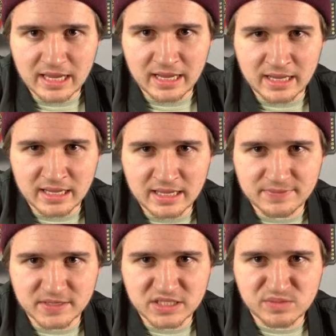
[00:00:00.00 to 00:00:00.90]
and hit
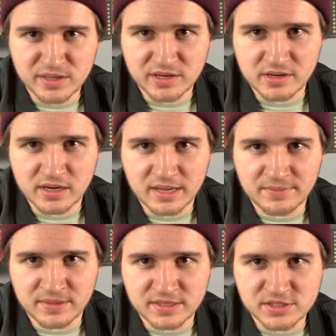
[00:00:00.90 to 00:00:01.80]
the spear
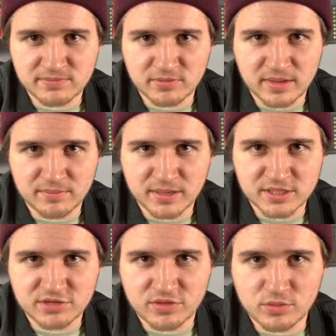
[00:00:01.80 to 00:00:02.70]
in the Superman
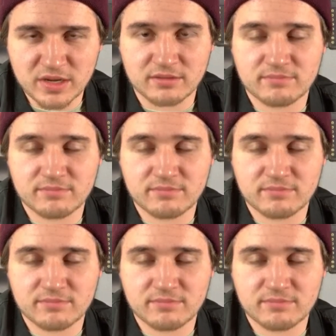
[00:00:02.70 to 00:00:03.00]
punch for the win.